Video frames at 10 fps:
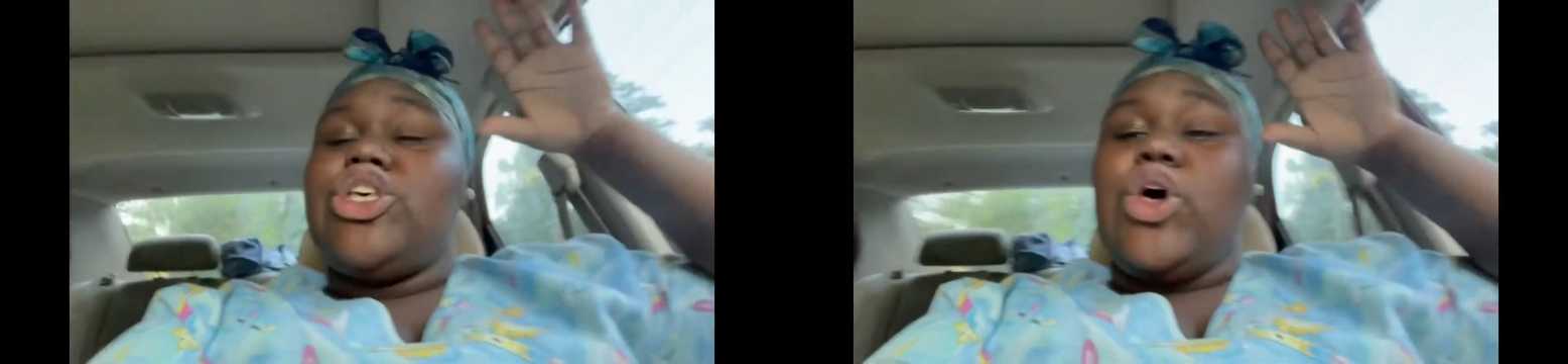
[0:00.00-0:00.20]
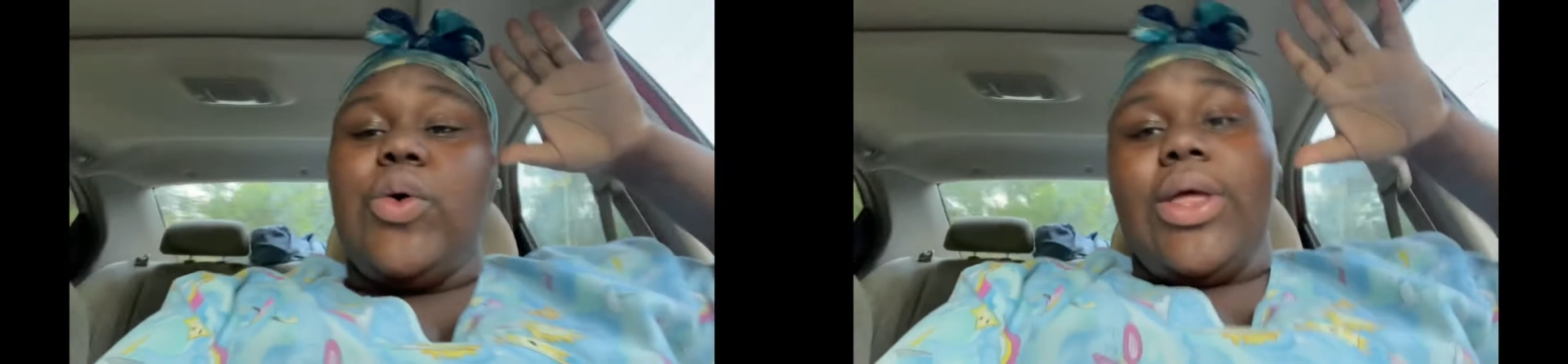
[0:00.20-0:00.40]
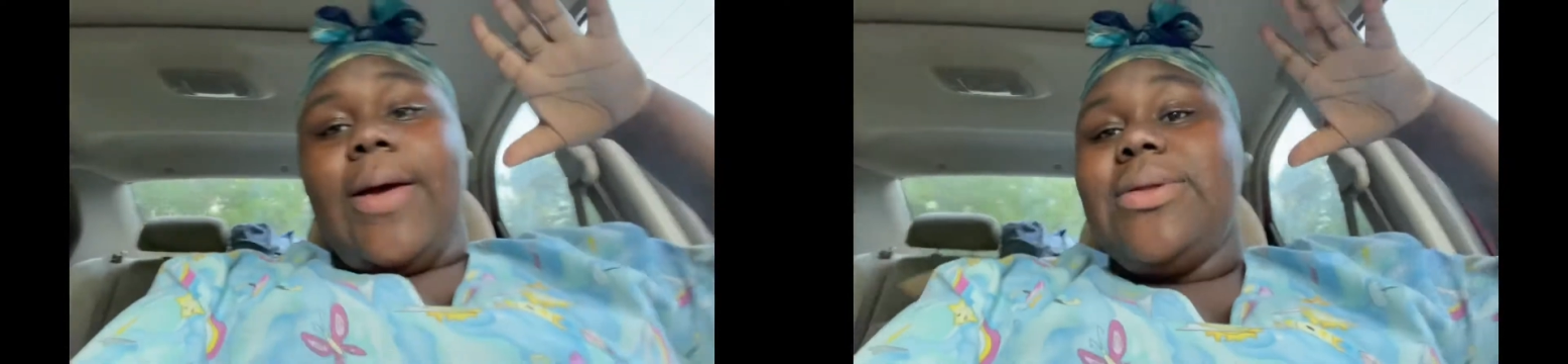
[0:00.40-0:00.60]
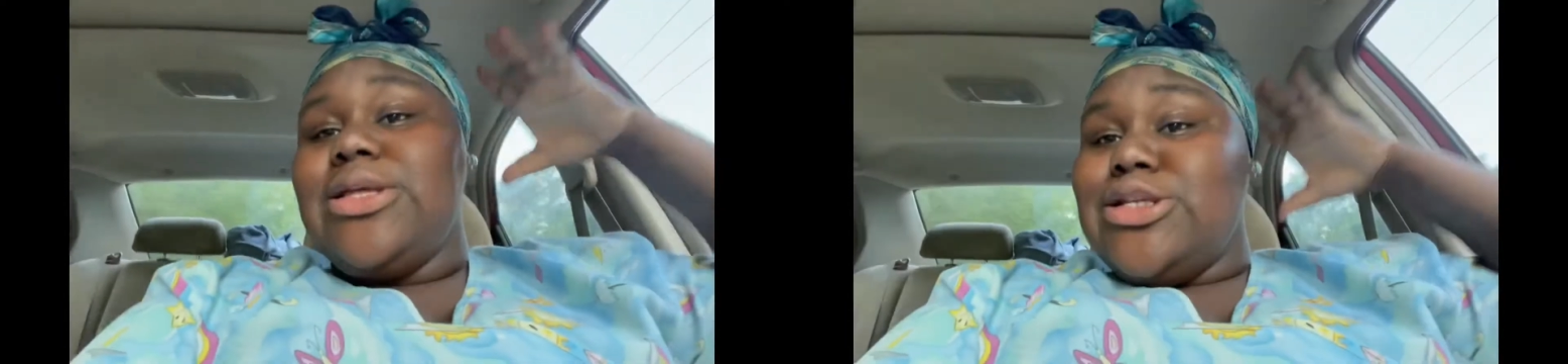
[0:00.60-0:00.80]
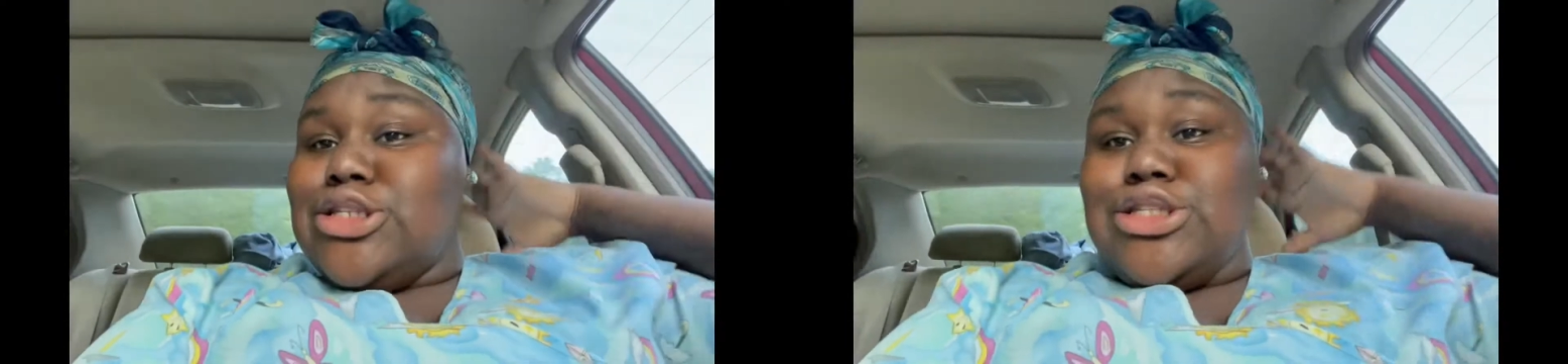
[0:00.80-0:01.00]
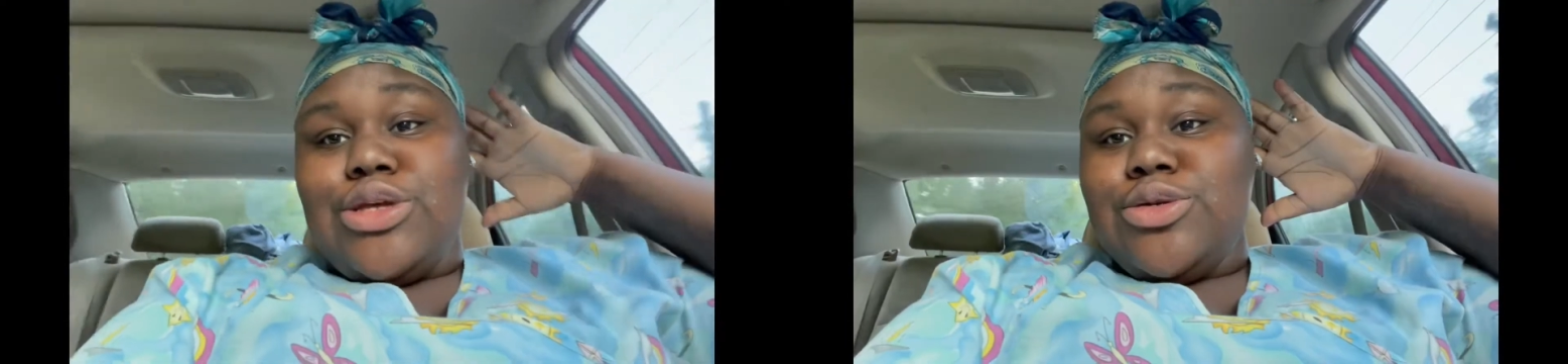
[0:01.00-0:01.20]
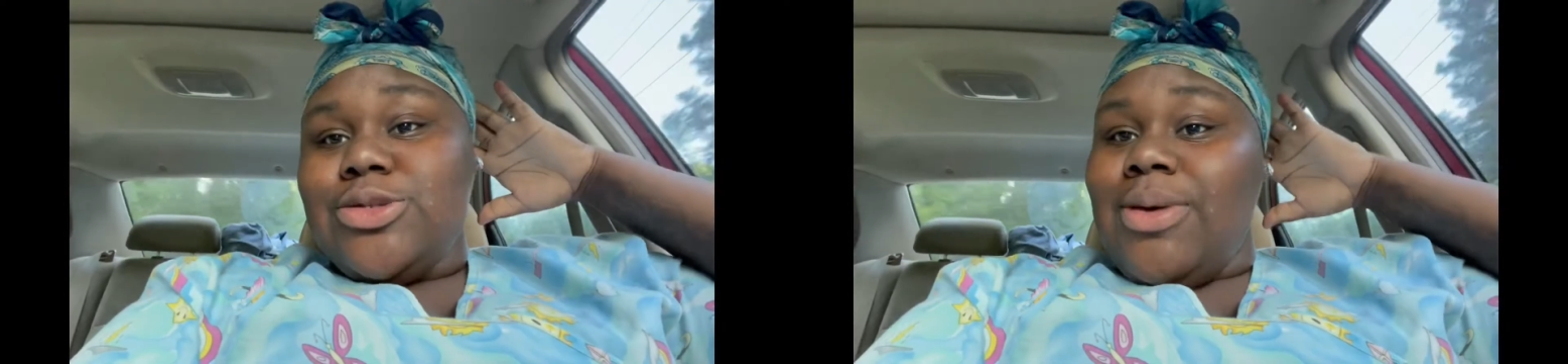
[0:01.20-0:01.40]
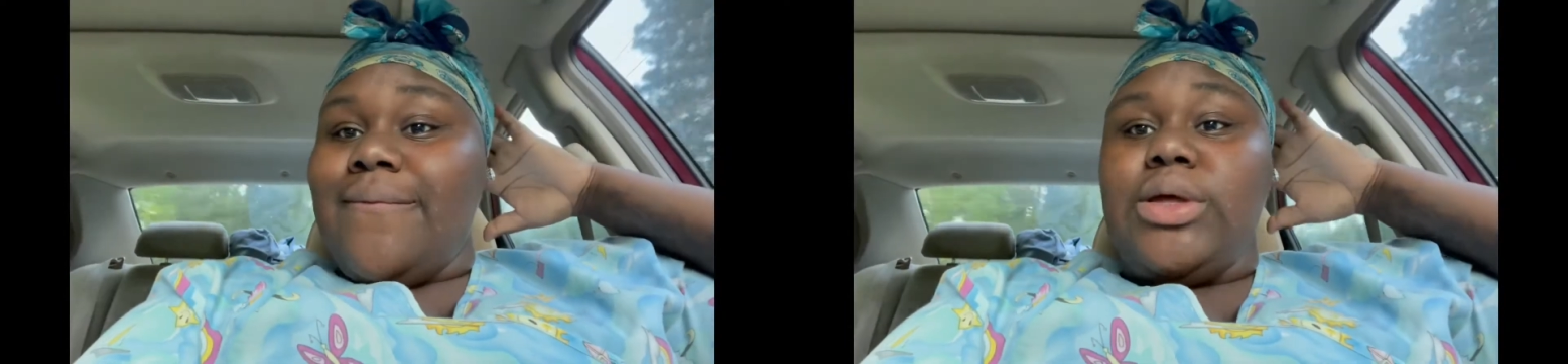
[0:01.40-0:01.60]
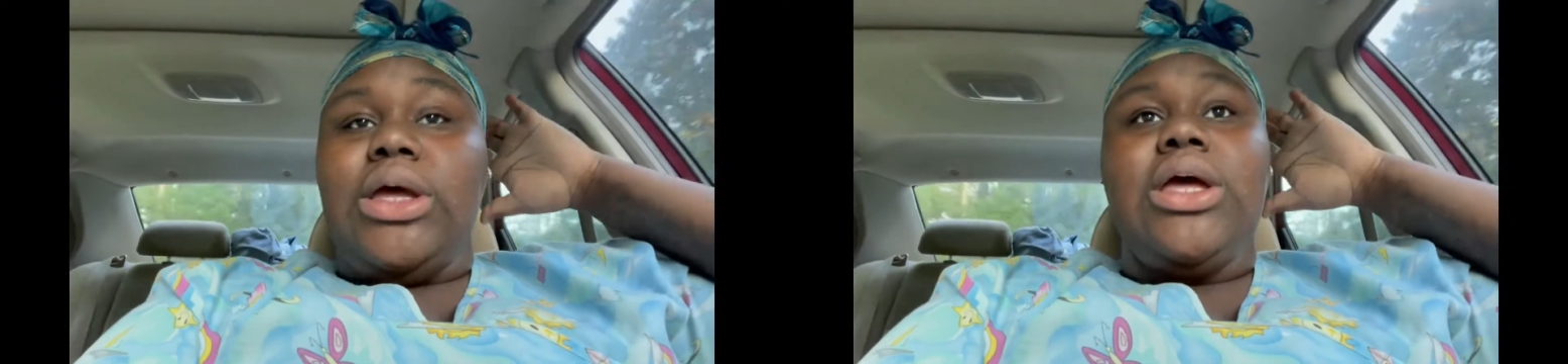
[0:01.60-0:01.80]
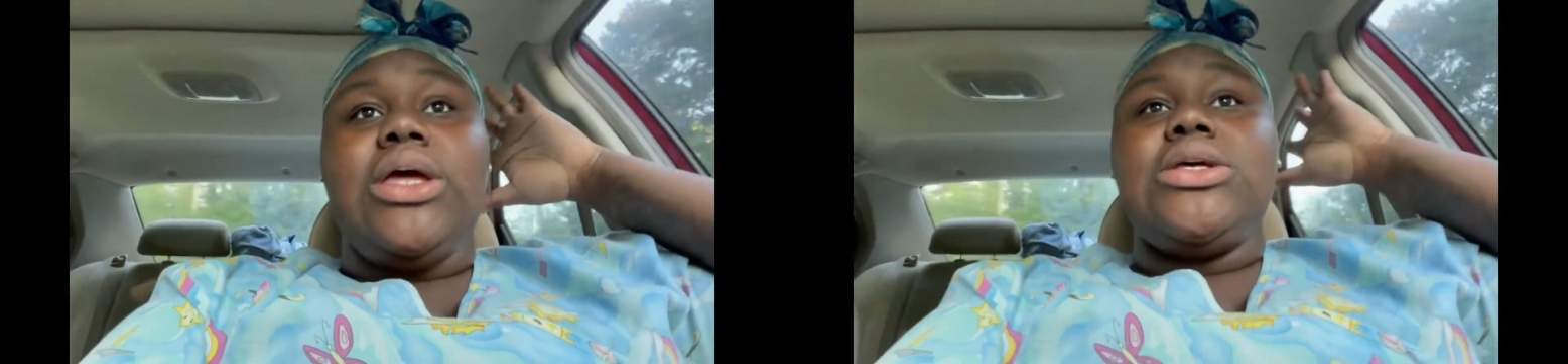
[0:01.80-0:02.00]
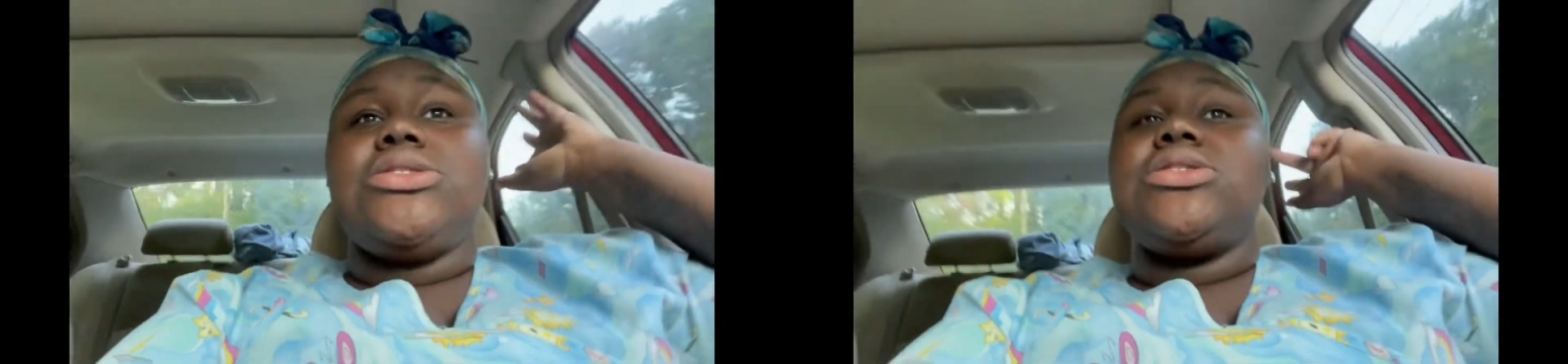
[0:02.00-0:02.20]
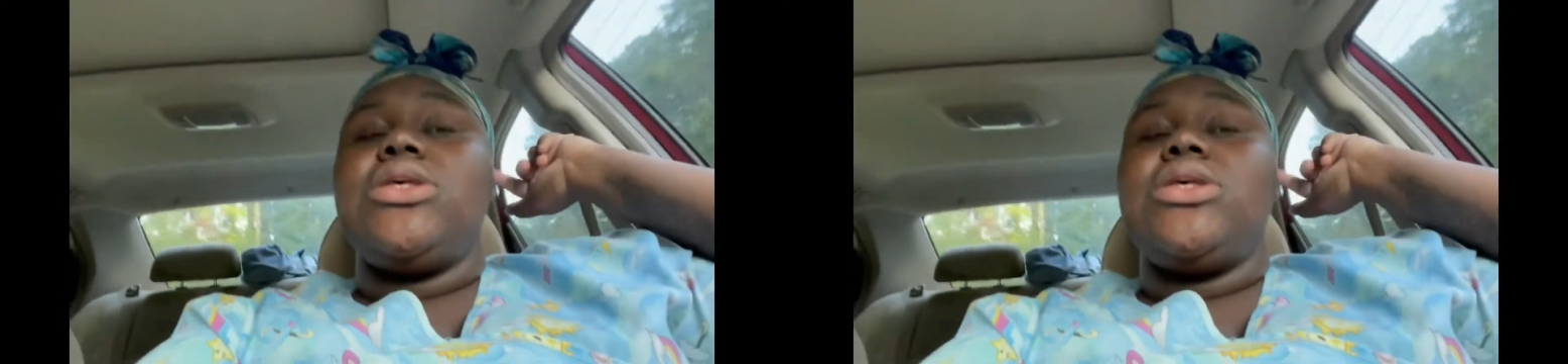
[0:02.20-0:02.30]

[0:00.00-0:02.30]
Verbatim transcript: so yeah please excuse my face